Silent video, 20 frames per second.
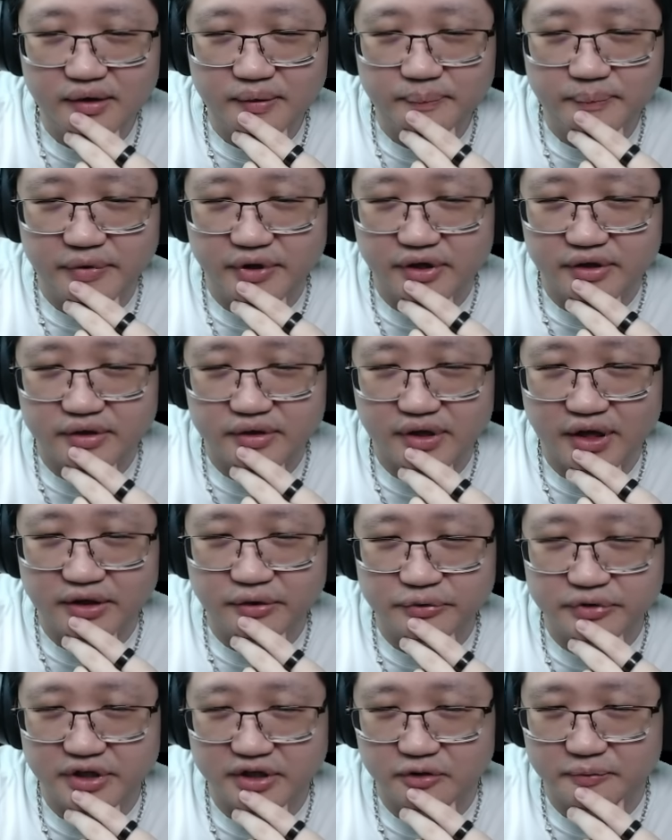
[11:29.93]
But I
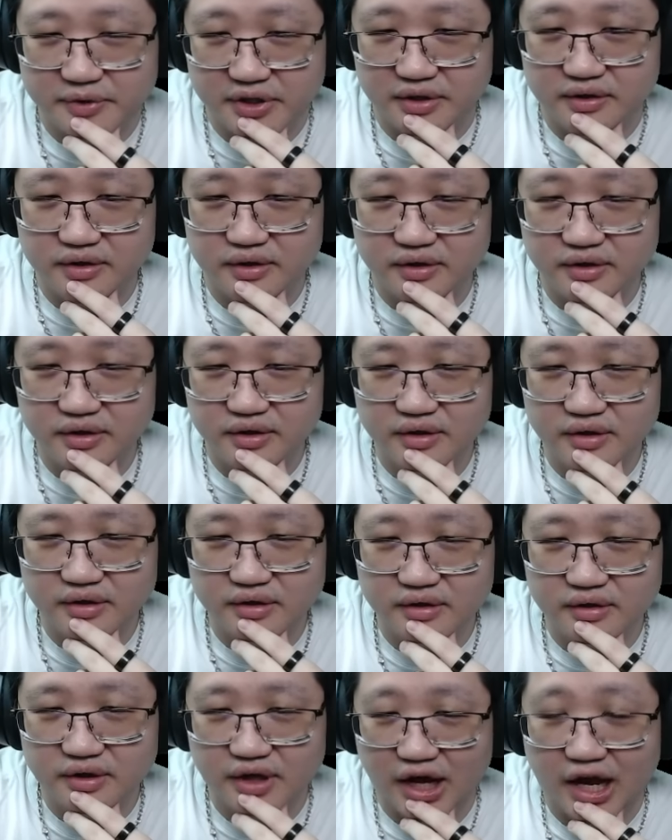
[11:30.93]
don't think it'll be.
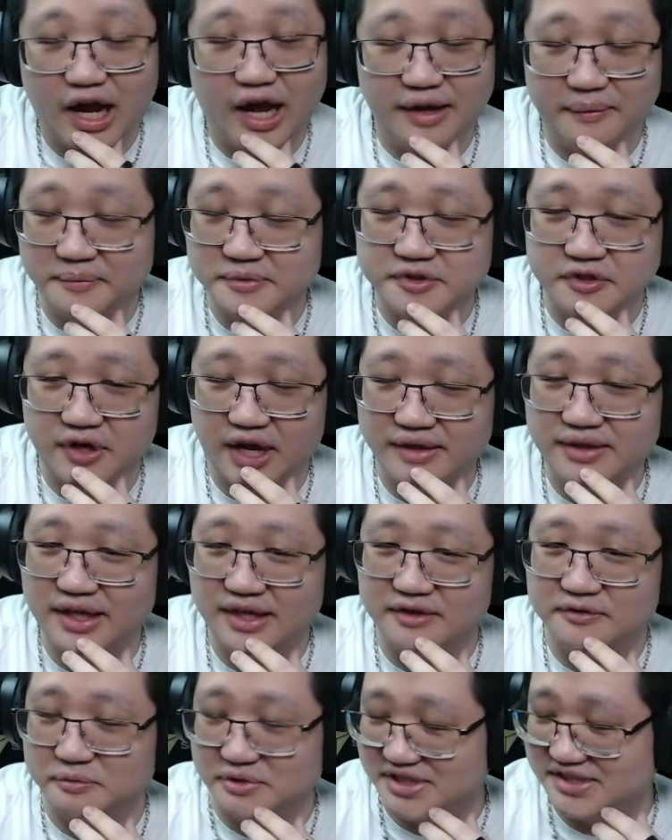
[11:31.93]
I, am sure. I think
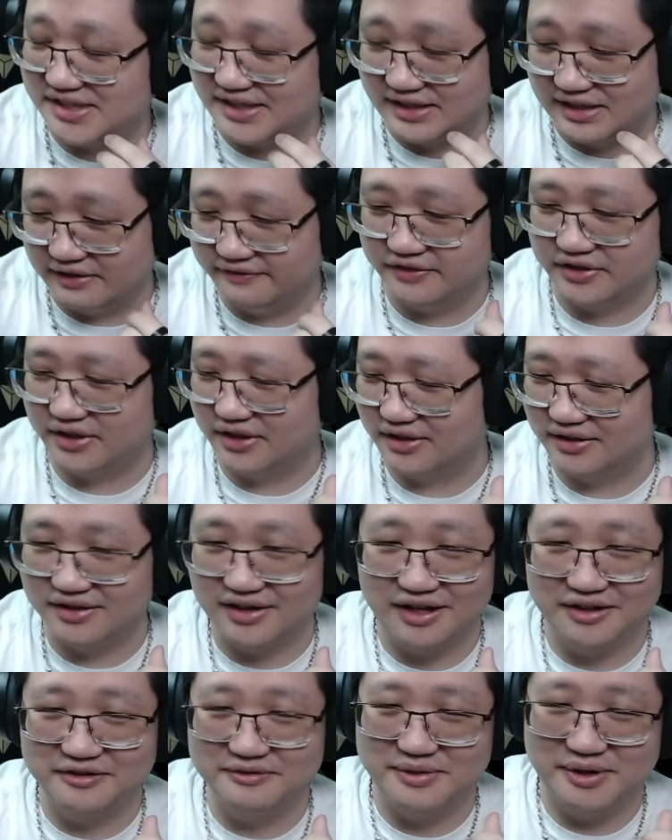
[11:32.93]
it'll be significant.
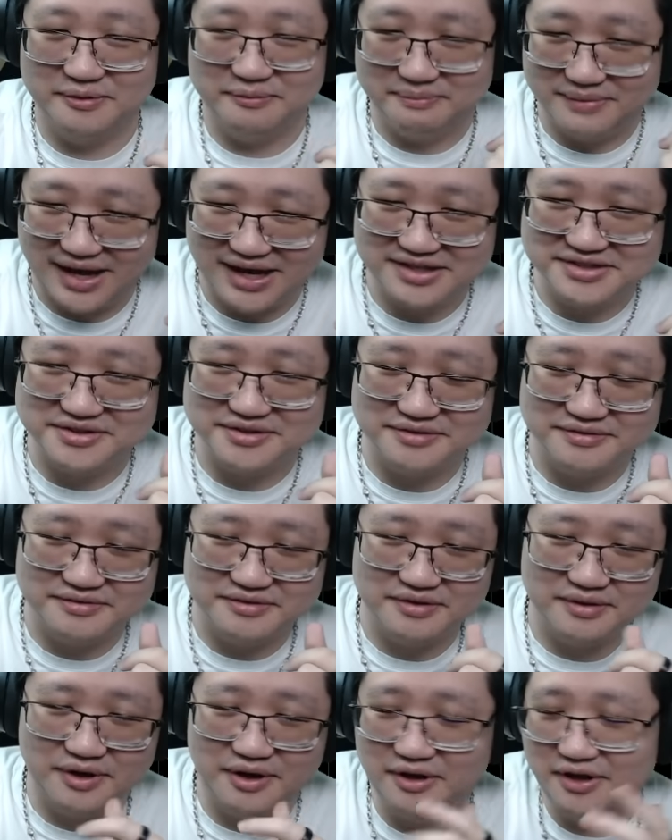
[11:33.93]
I don't know, massive.
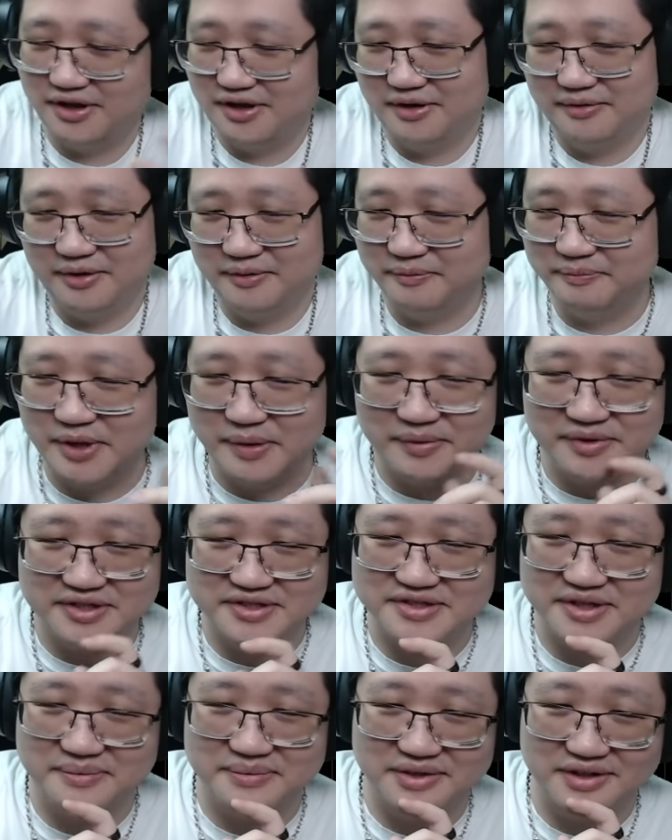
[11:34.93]
Uh, maybe they're the
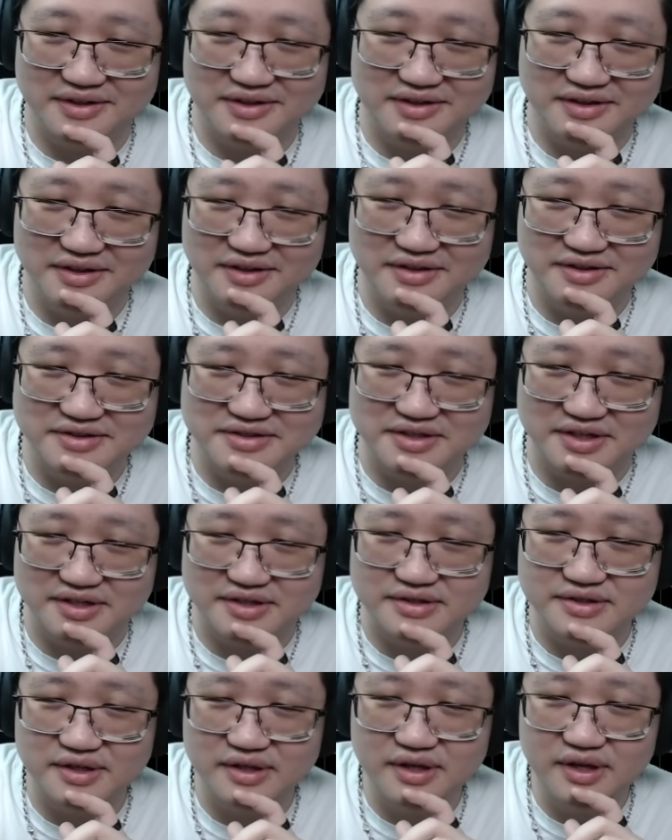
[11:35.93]
same thing in this case.